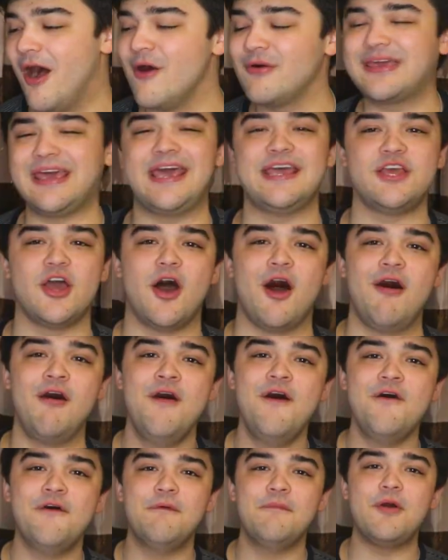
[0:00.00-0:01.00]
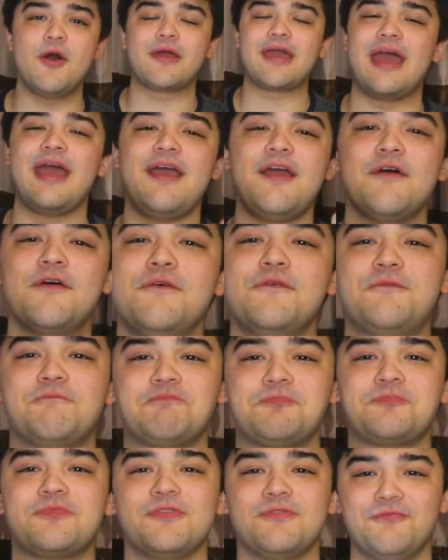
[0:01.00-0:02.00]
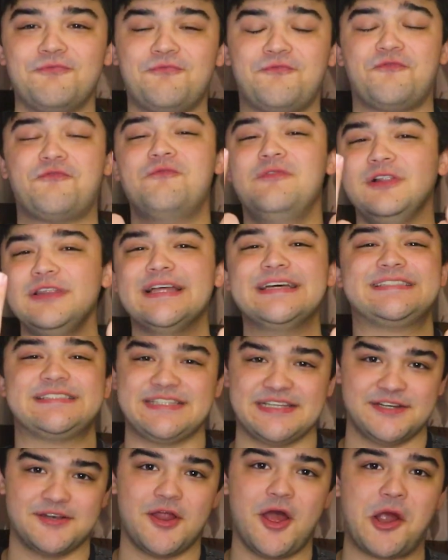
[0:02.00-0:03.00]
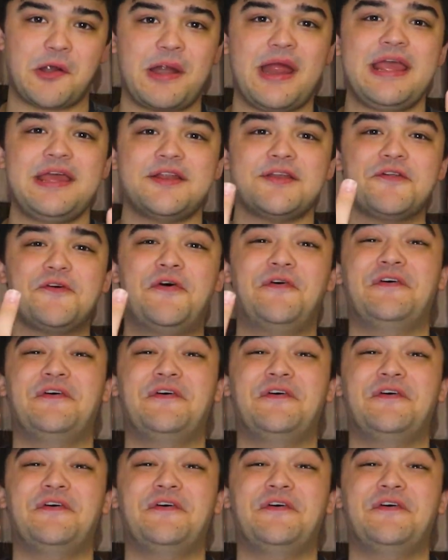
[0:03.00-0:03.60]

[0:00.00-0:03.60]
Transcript: Okay, y'all. Okay. Listen, all right?